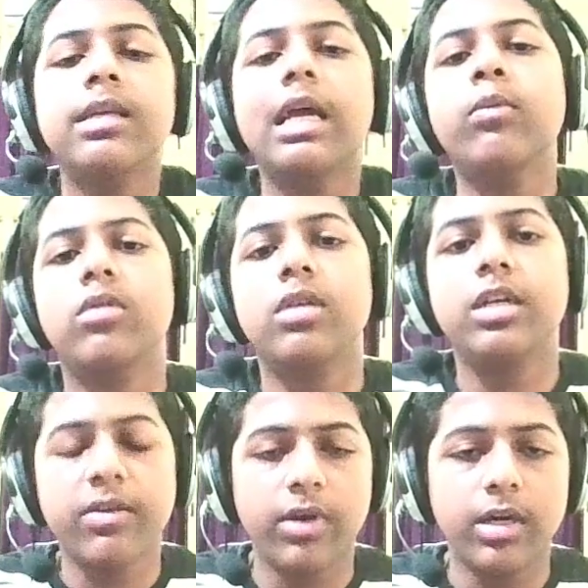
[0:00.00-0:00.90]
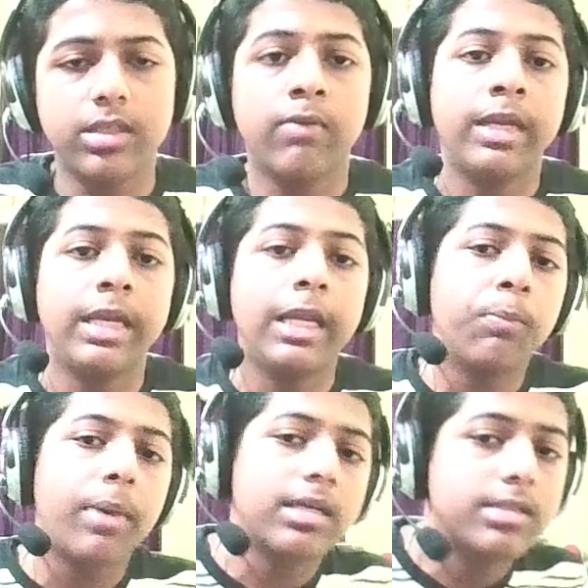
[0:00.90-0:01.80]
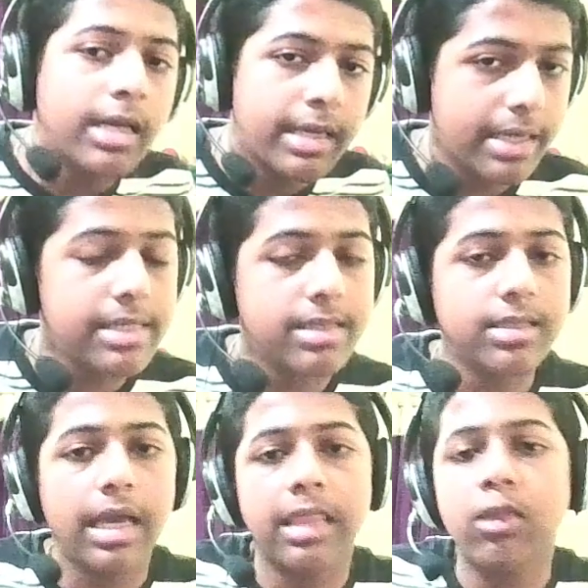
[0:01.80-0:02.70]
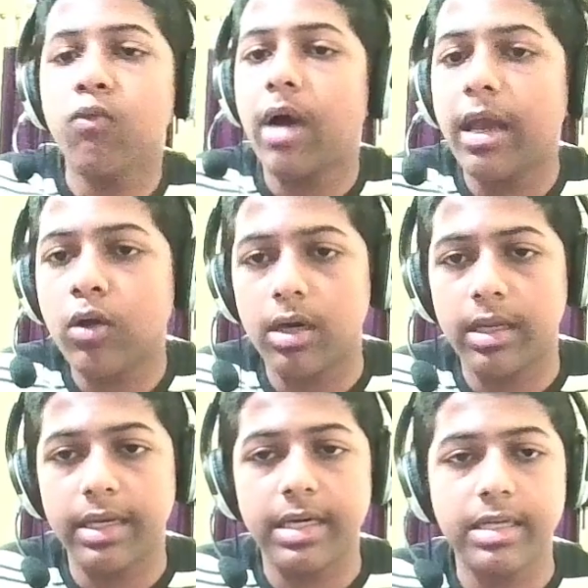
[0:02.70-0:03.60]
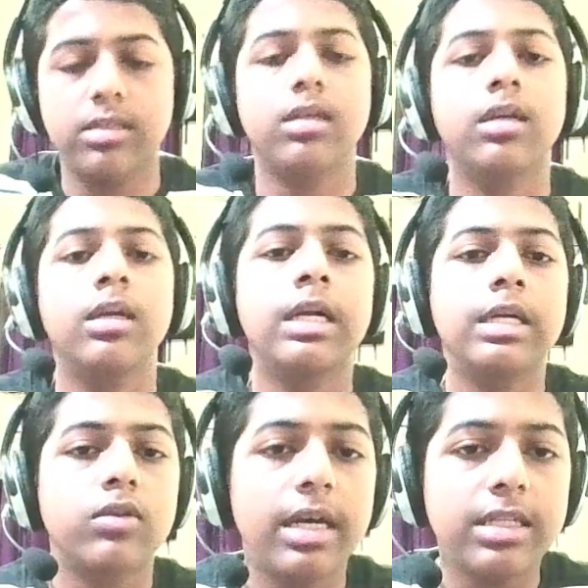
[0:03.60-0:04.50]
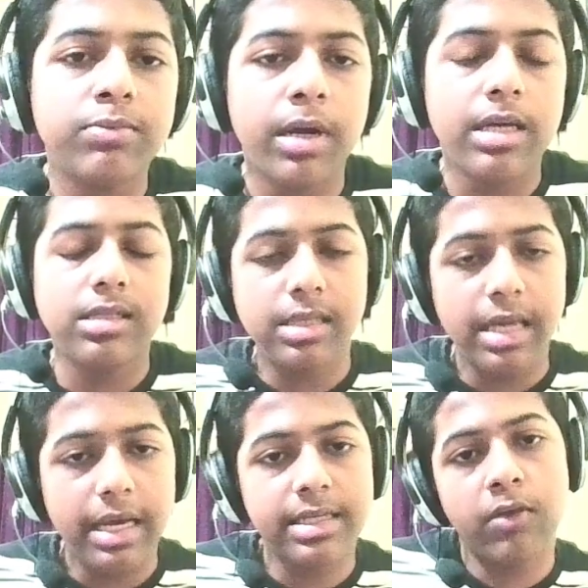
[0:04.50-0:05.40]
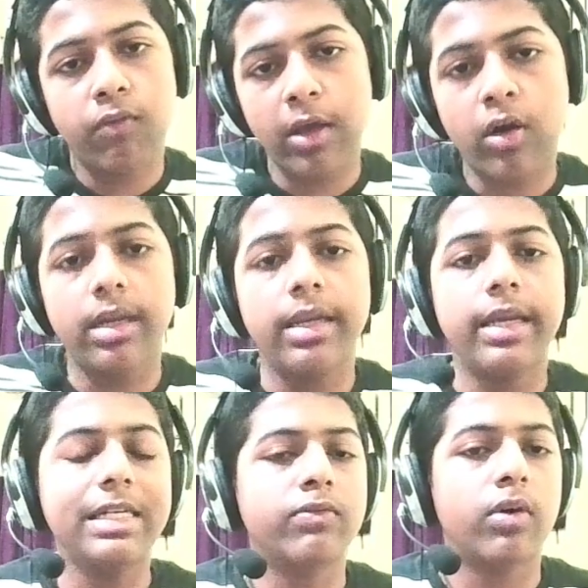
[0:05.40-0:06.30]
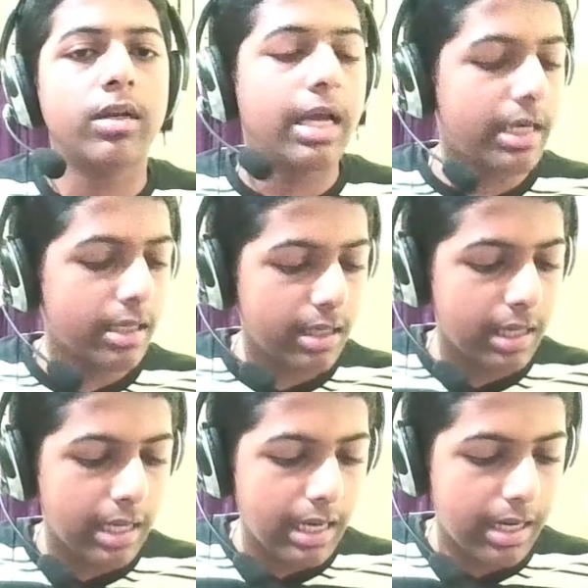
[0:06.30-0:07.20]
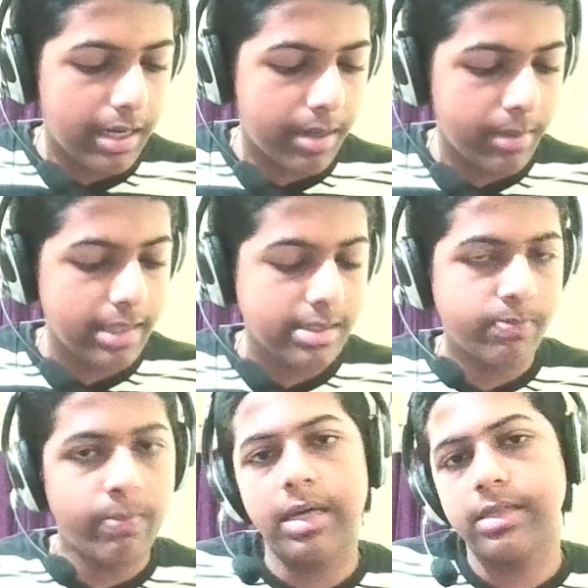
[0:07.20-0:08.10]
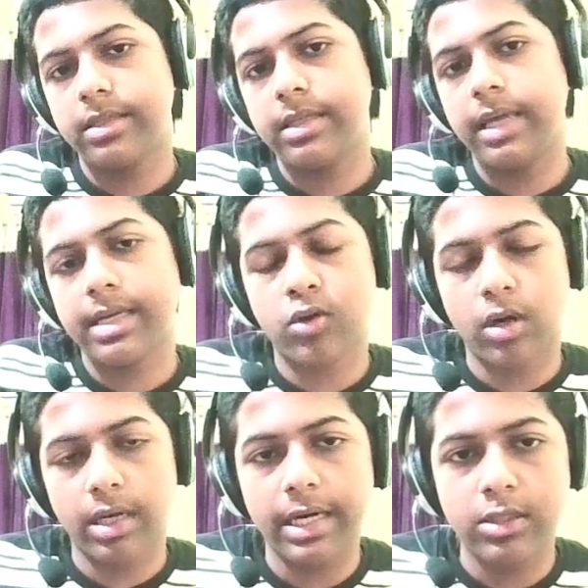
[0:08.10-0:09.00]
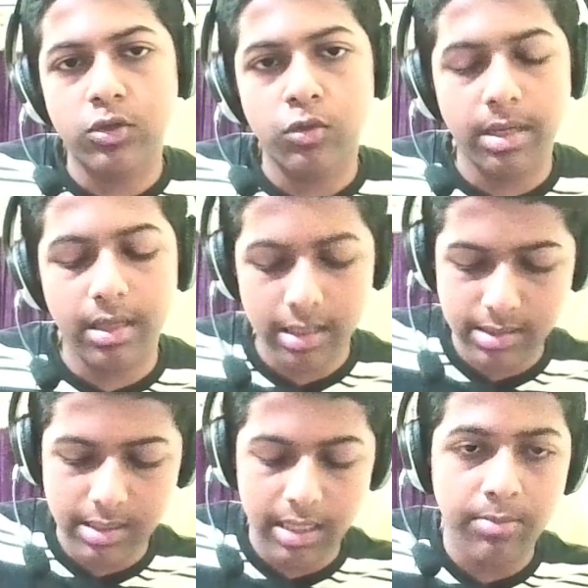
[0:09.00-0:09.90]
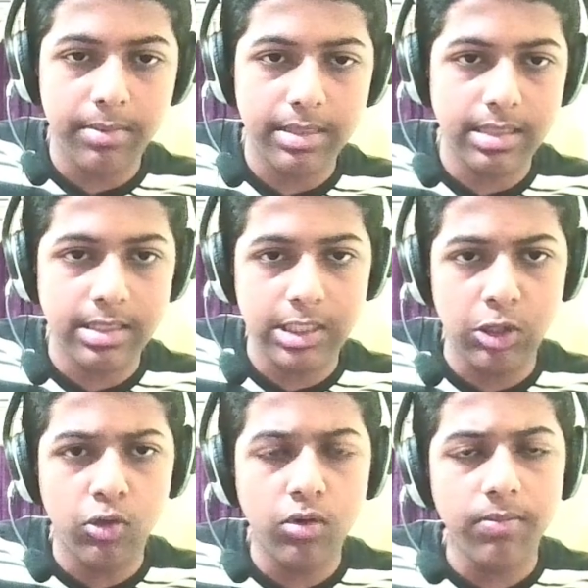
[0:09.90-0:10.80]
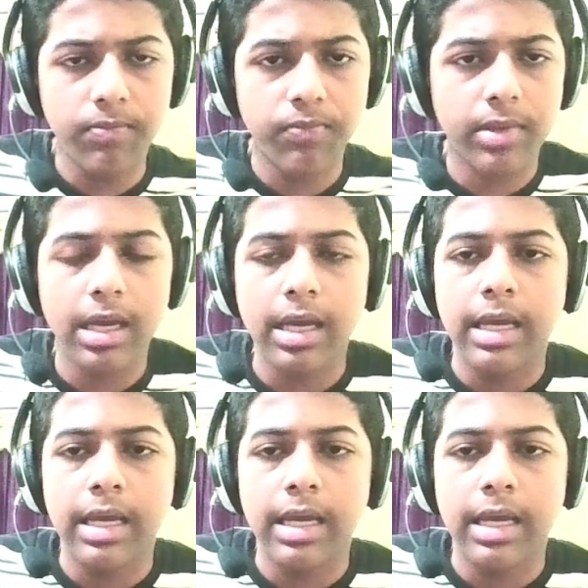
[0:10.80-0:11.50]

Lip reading: In the set position function, we need to pass the x and the y coordinates. So let's pass the x and the y coordinates. For that, let's pass the x coordinates to be the same, means as 0,